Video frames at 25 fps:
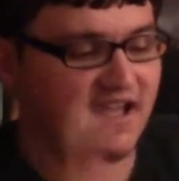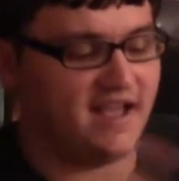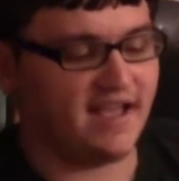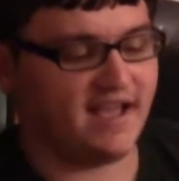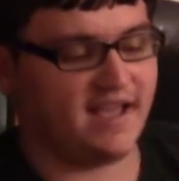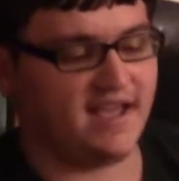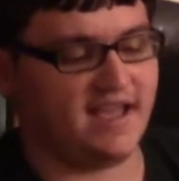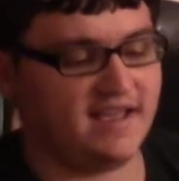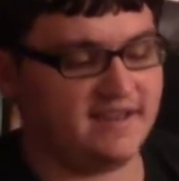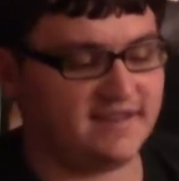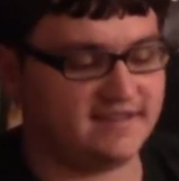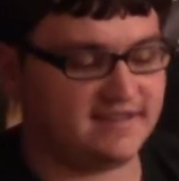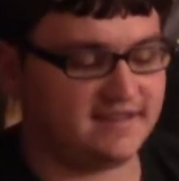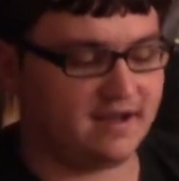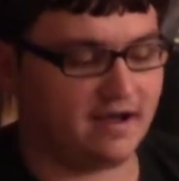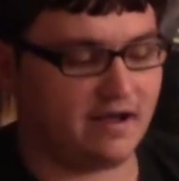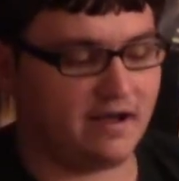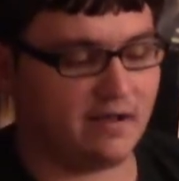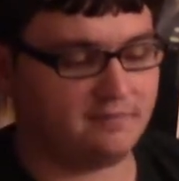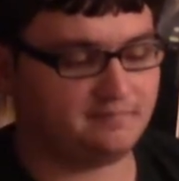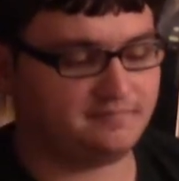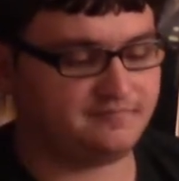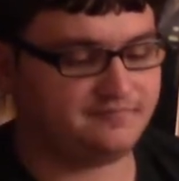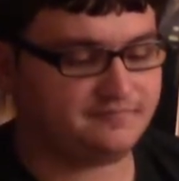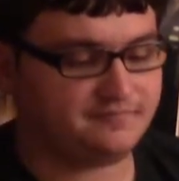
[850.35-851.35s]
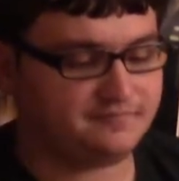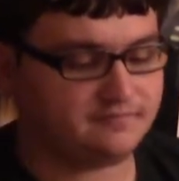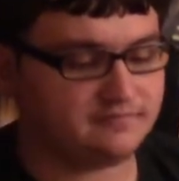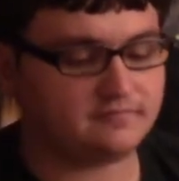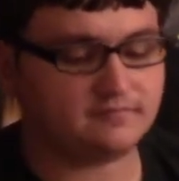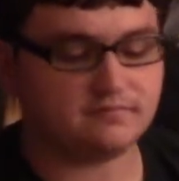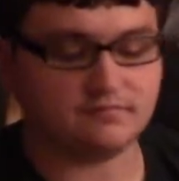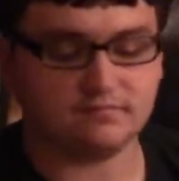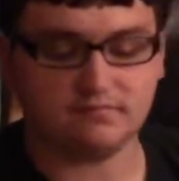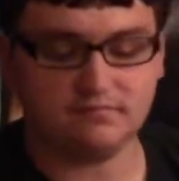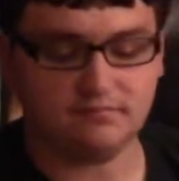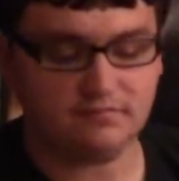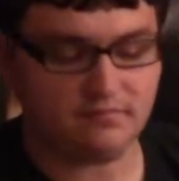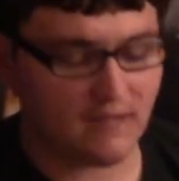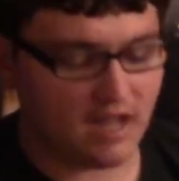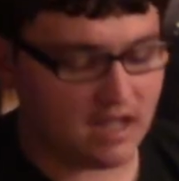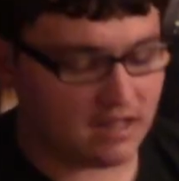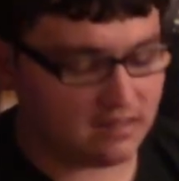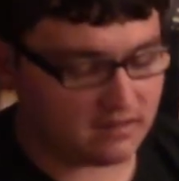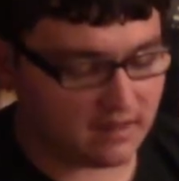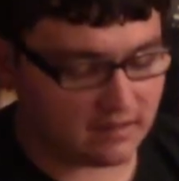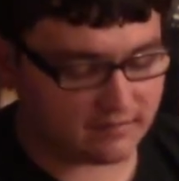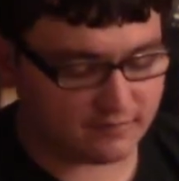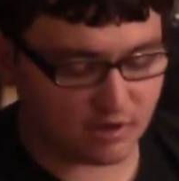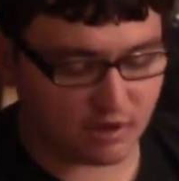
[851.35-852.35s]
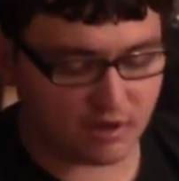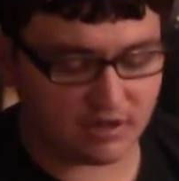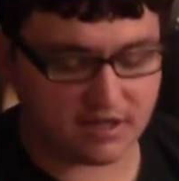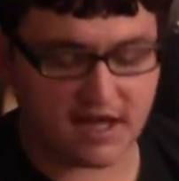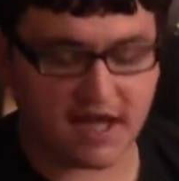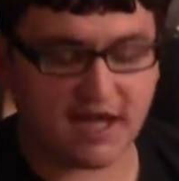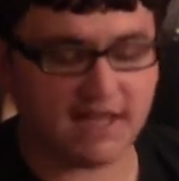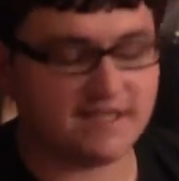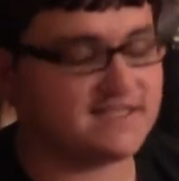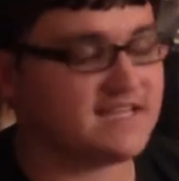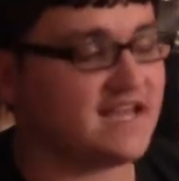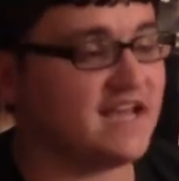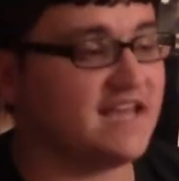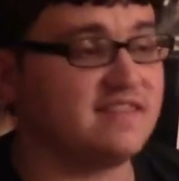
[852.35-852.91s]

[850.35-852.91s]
And um, I loved all that.